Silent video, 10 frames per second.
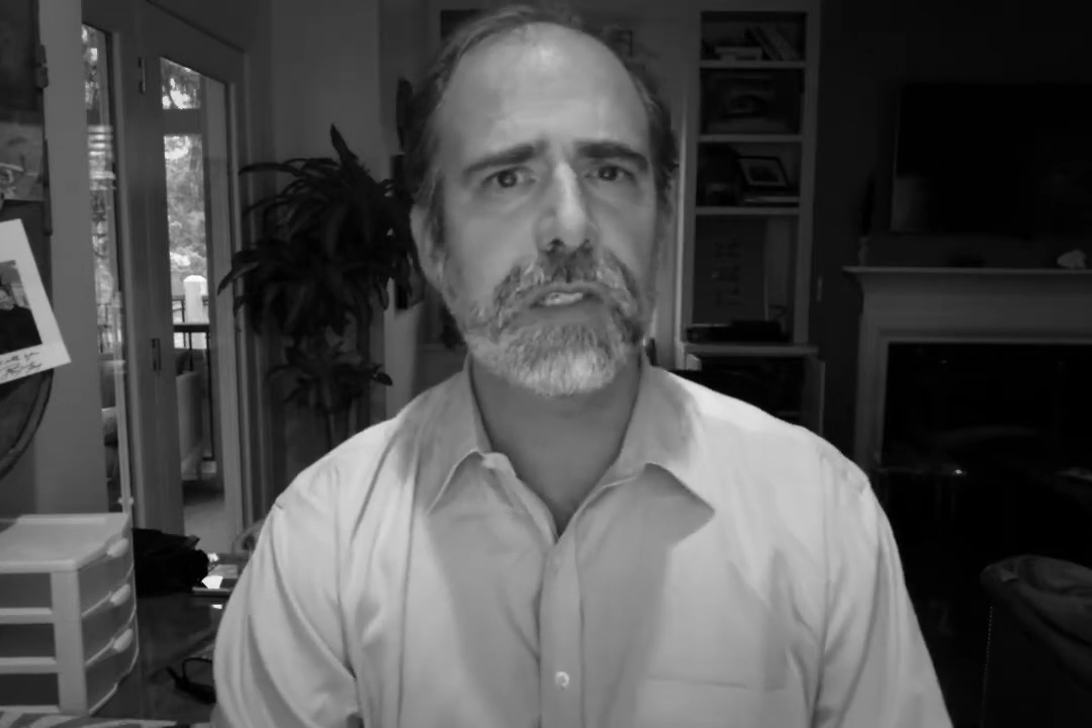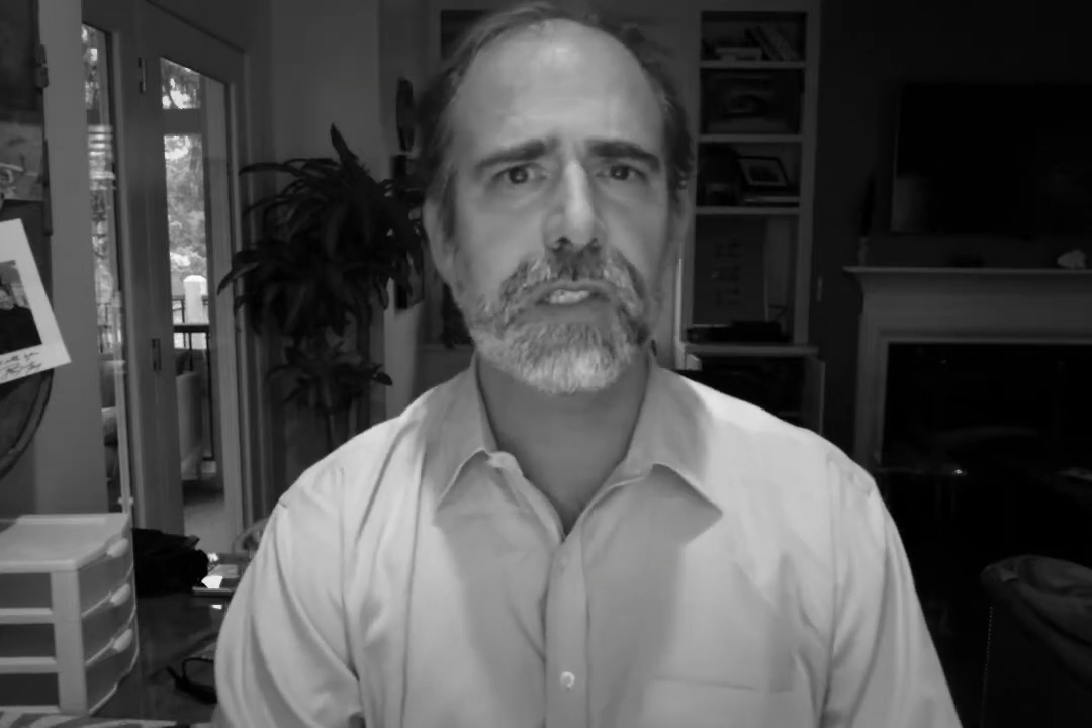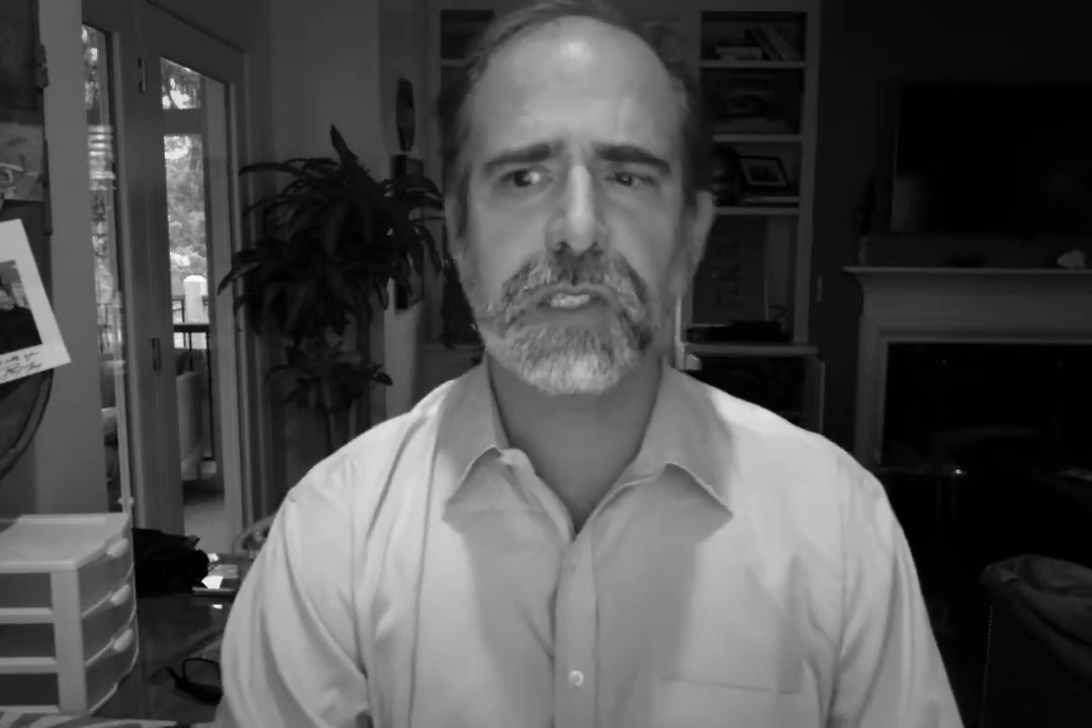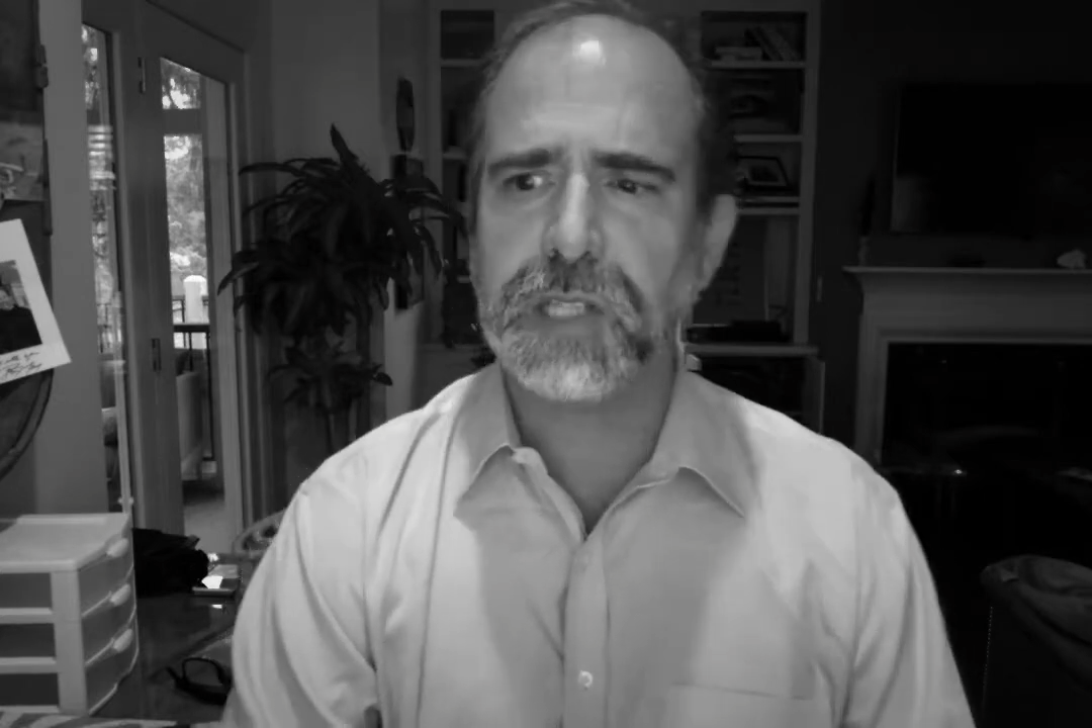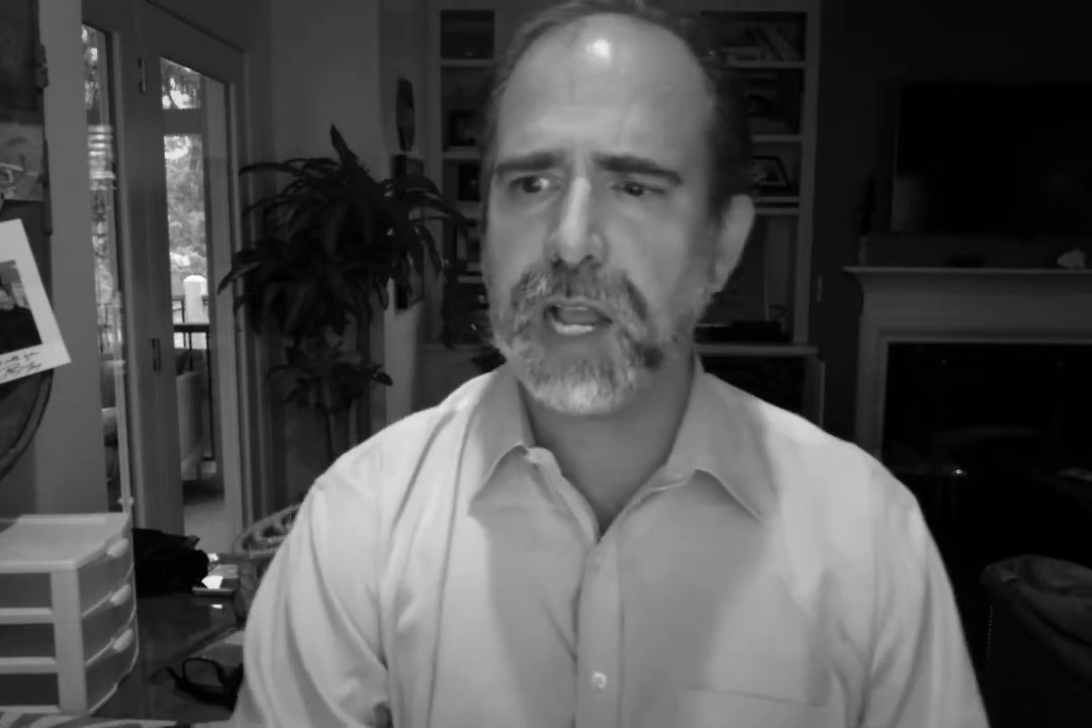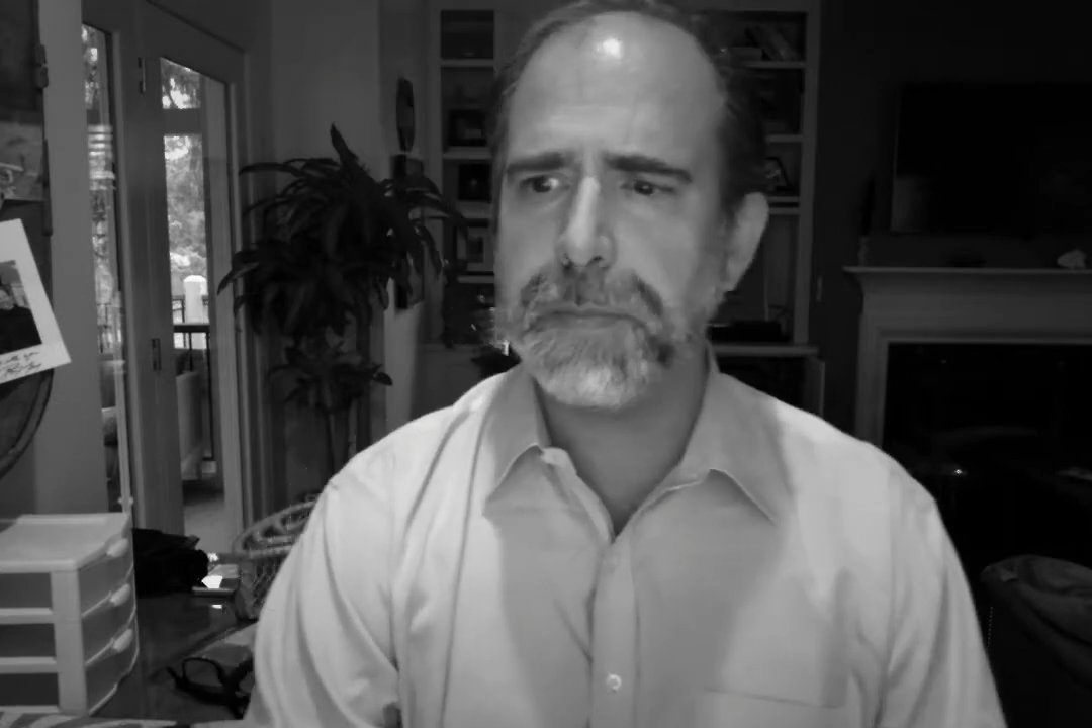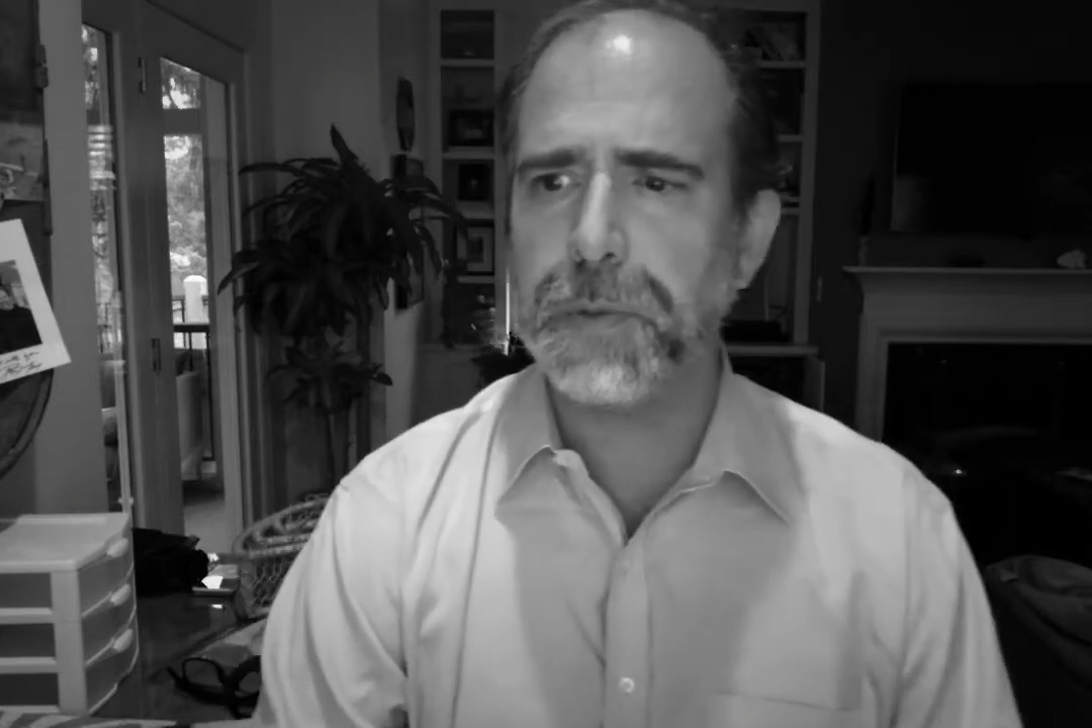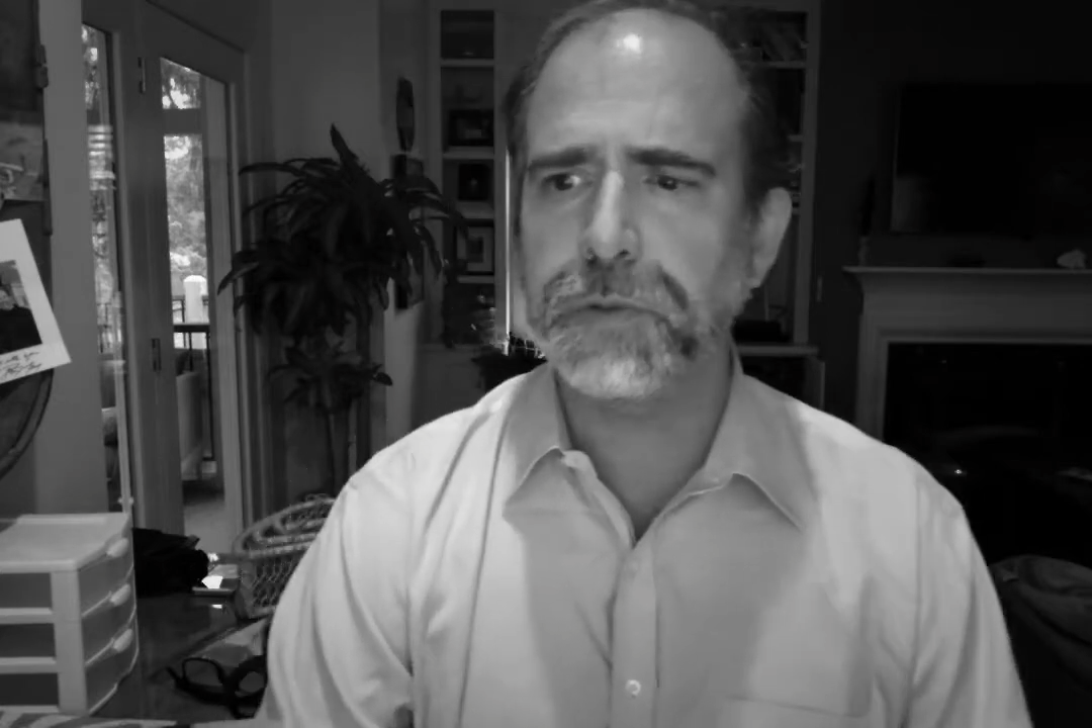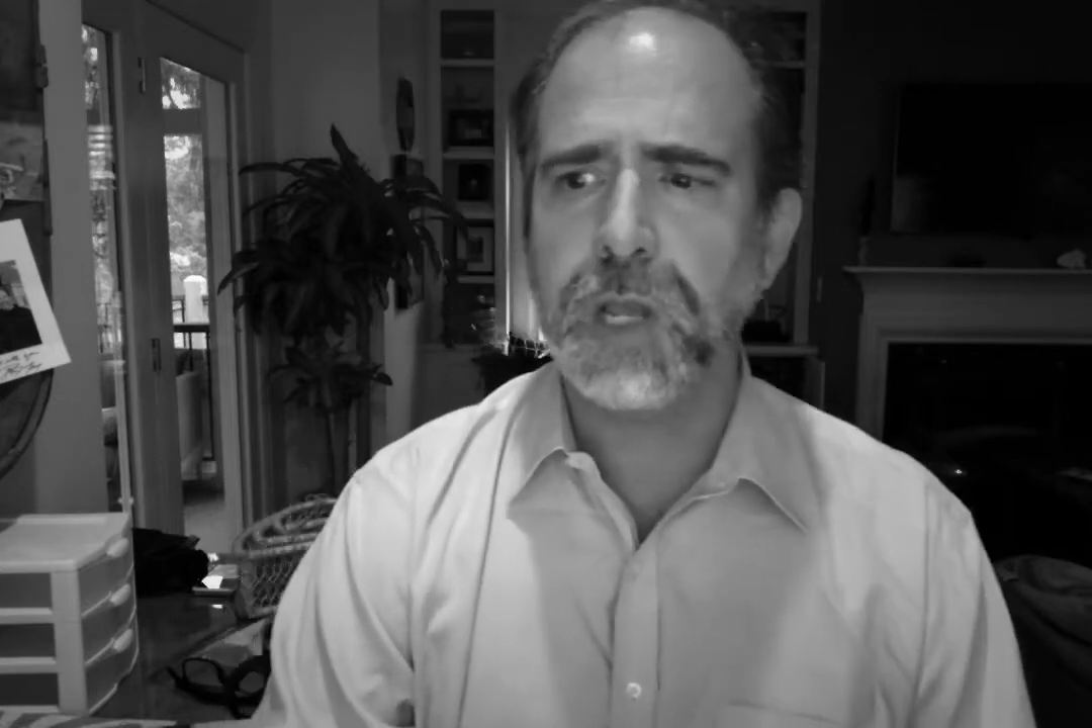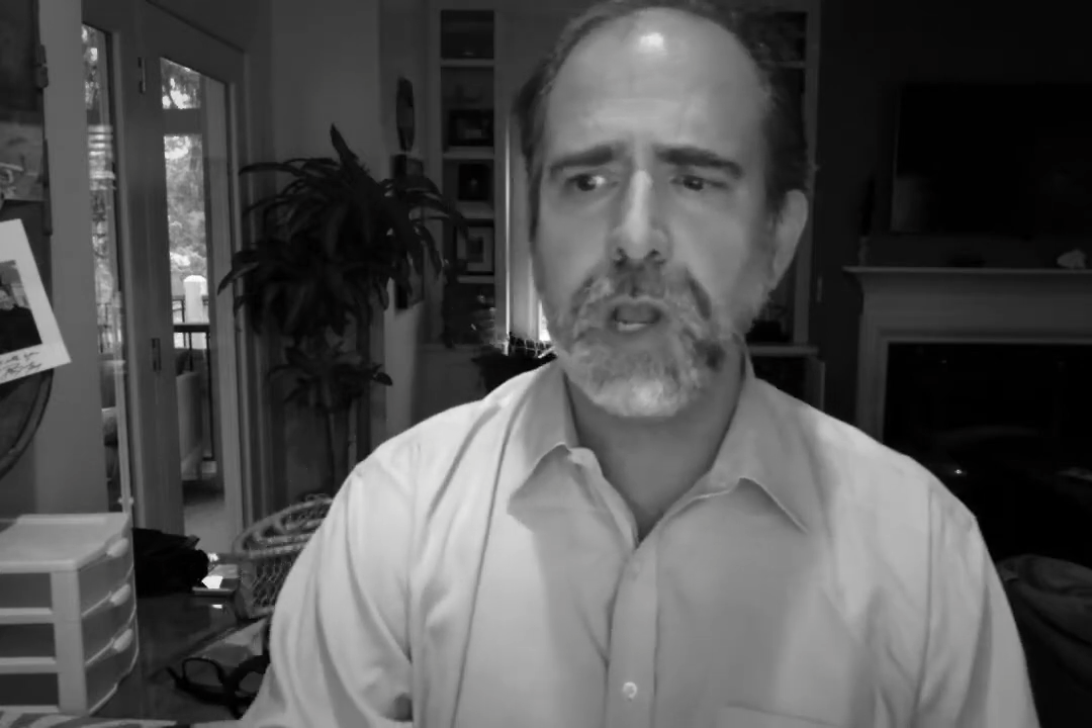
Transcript: disciples,